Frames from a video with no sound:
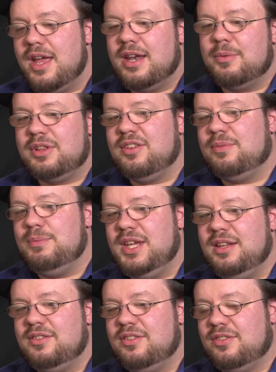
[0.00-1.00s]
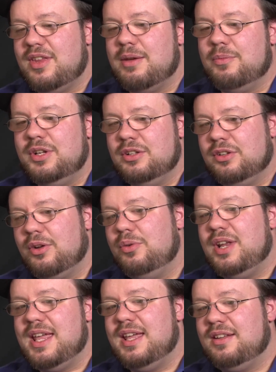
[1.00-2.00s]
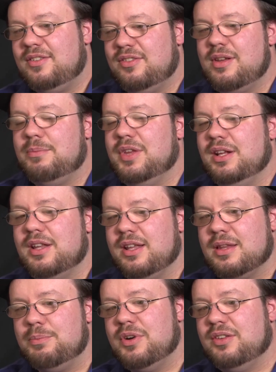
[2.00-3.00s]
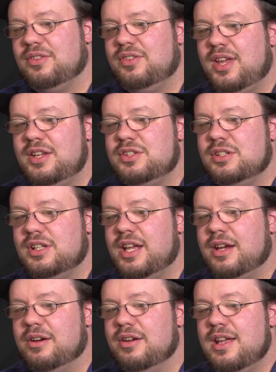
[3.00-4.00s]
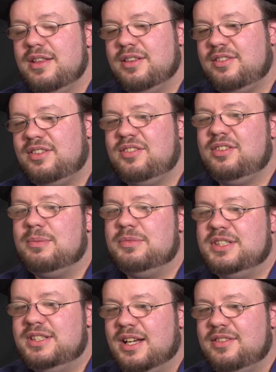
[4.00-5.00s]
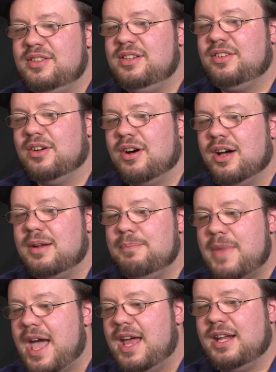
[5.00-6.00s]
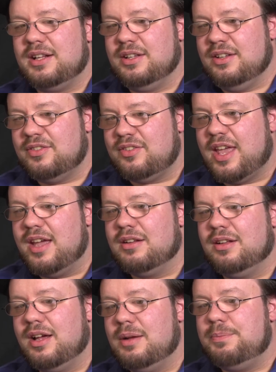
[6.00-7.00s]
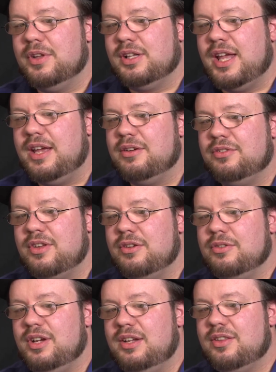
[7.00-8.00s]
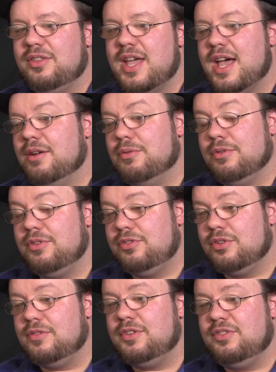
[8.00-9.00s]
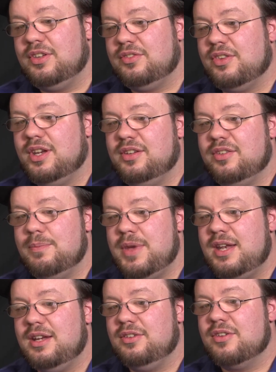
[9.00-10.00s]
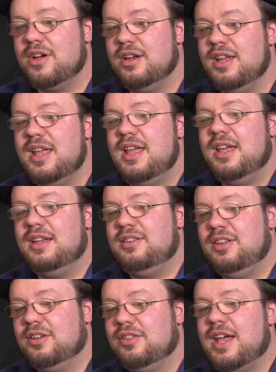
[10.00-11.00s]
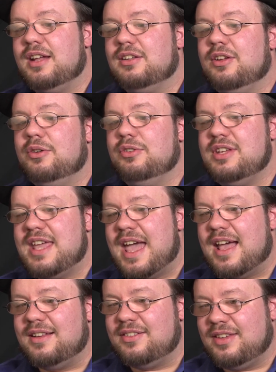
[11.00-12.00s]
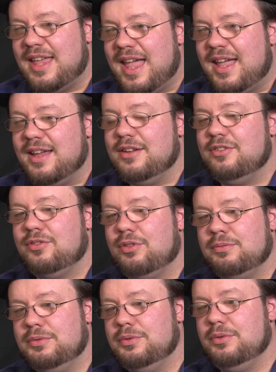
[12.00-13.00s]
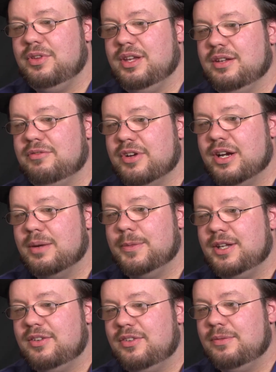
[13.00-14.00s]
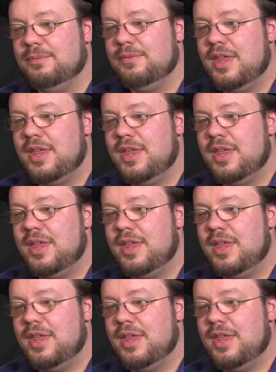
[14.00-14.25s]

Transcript: Now what this means is that when load hits something like the presentation layer, the system doesn't automatically scale up the layers underneath of that or the services that it's dependent on until that load cascades through the environment.